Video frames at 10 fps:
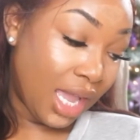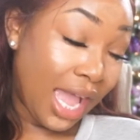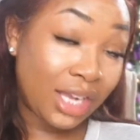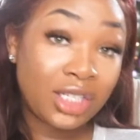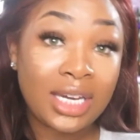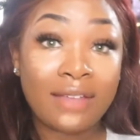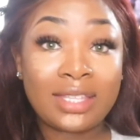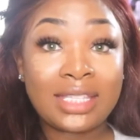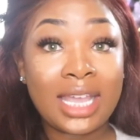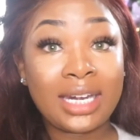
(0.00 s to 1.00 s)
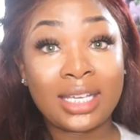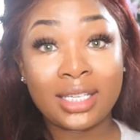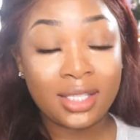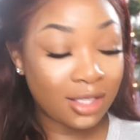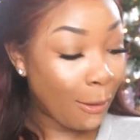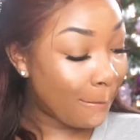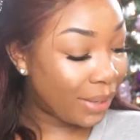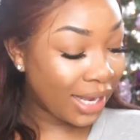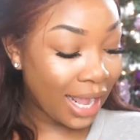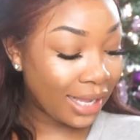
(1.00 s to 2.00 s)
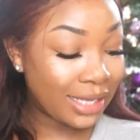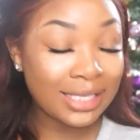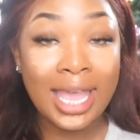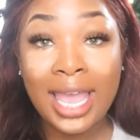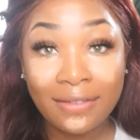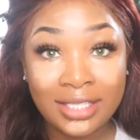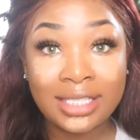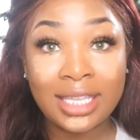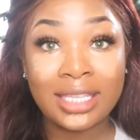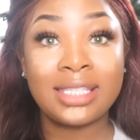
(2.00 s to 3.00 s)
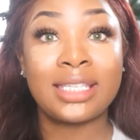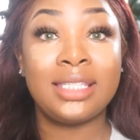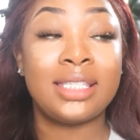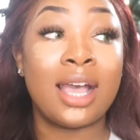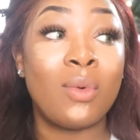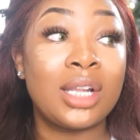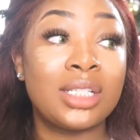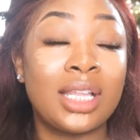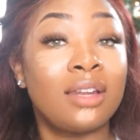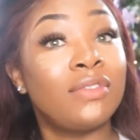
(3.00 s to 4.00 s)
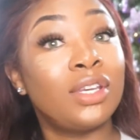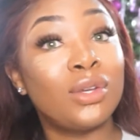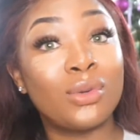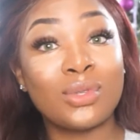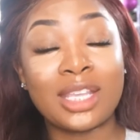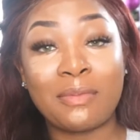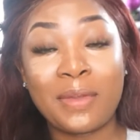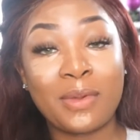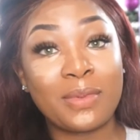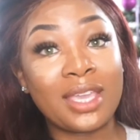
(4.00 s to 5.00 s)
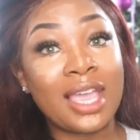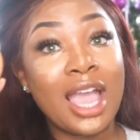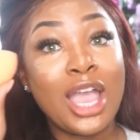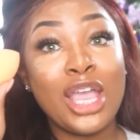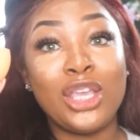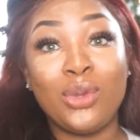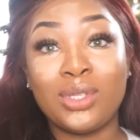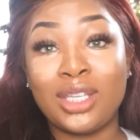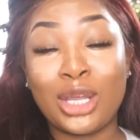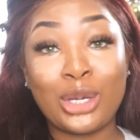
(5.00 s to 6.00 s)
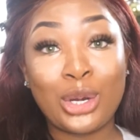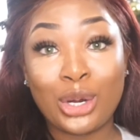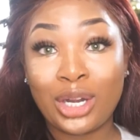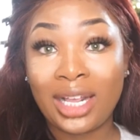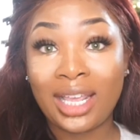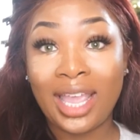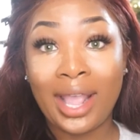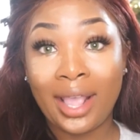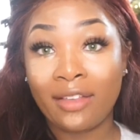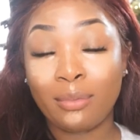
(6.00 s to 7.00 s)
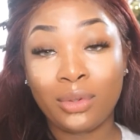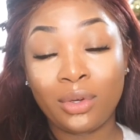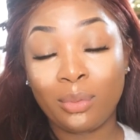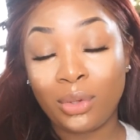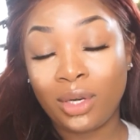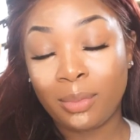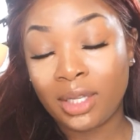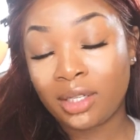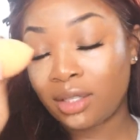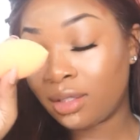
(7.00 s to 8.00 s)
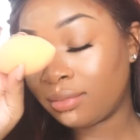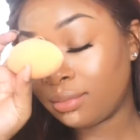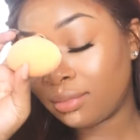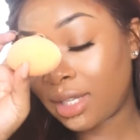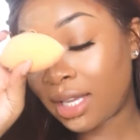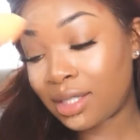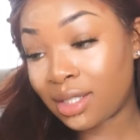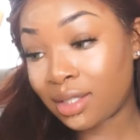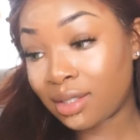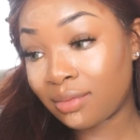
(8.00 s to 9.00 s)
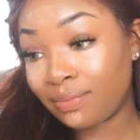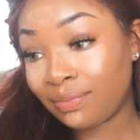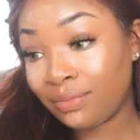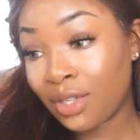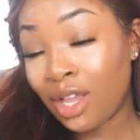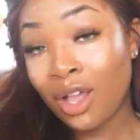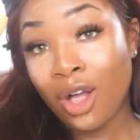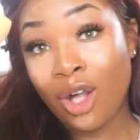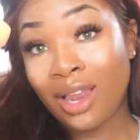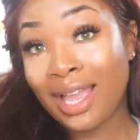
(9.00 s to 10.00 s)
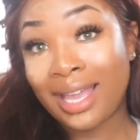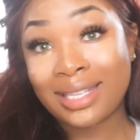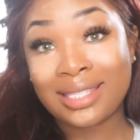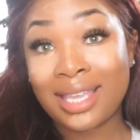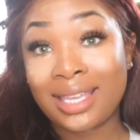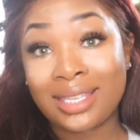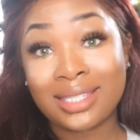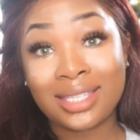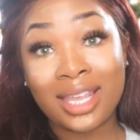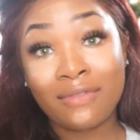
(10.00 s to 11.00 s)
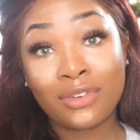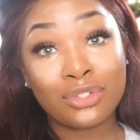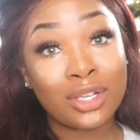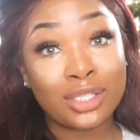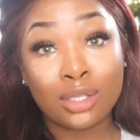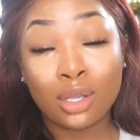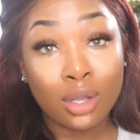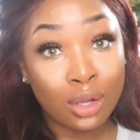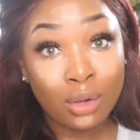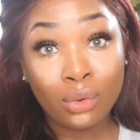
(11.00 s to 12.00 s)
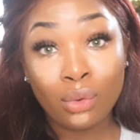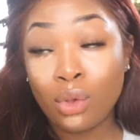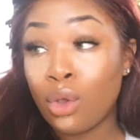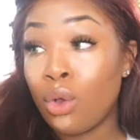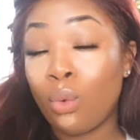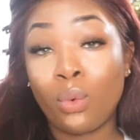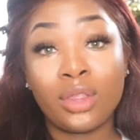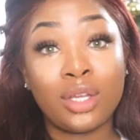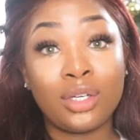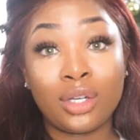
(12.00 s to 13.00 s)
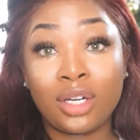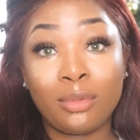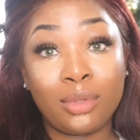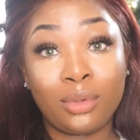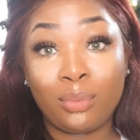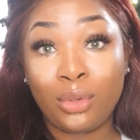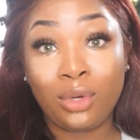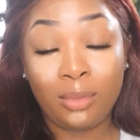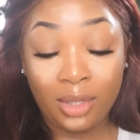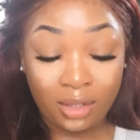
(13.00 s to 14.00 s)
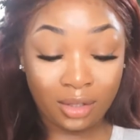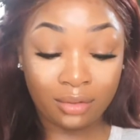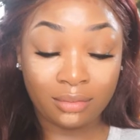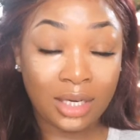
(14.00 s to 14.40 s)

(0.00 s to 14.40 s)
I shouldn't have to say this, but I guess I have to say this because I watch a lot of videos and people be using a dirty AF beauty blender. Like, sis, all I gotta say is never trust a hoe with a dirty beauty blender.